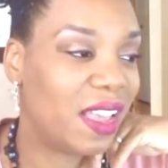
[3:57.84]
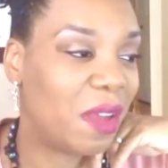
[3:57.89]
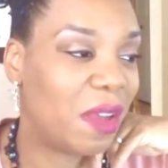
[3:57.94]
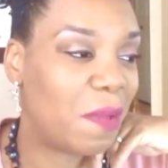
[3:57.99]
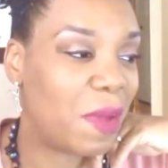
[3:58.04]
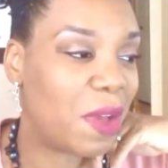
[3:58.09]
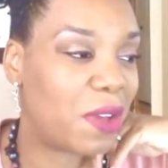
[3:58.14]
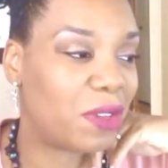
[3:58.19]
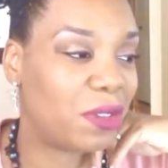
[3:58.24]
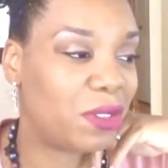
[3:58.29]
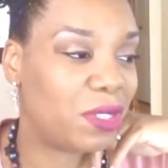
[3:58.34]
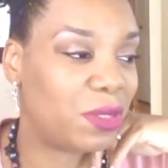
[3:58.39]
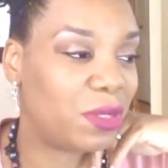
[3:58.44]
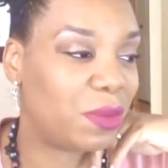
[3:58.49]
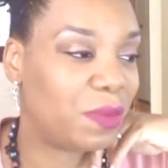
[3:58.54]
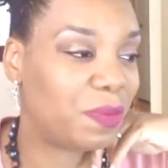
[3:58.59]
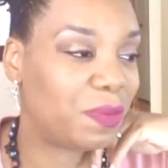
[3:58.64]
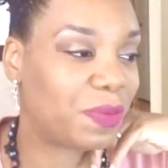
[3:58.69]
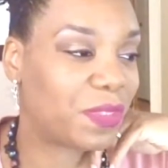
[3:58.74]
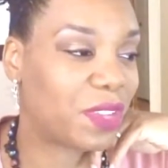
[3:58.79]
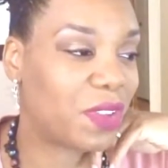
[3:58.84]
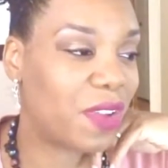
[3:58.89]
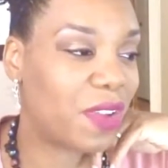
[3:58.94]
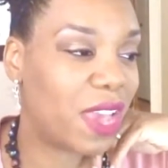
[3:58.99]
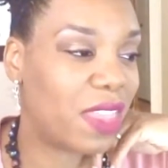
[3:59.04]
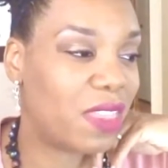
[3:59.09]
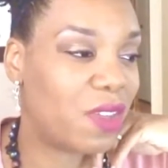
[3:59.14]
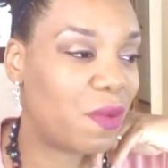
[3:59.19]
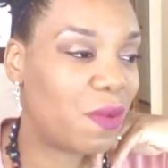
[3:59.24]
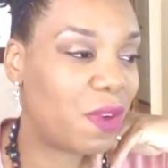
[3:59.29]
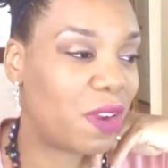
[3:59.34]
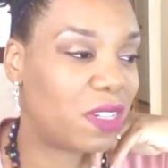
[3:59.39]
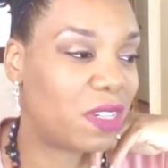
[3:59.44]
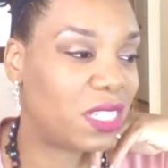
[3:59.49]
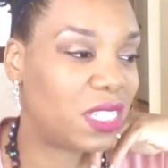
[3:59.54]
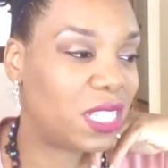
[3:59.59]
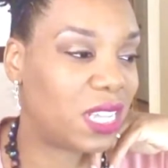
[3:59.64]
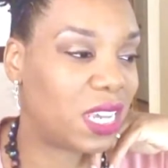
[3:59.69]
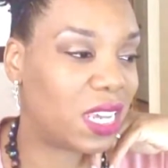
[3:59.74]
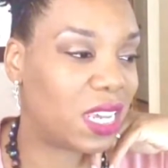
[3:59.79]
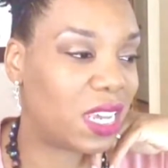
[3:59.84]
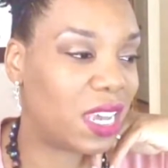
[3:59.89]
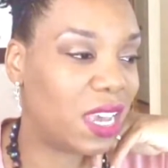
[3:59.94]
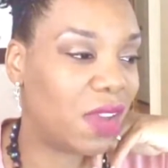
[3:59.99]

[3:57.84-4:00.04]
about YouTube. Okay, the worst thing,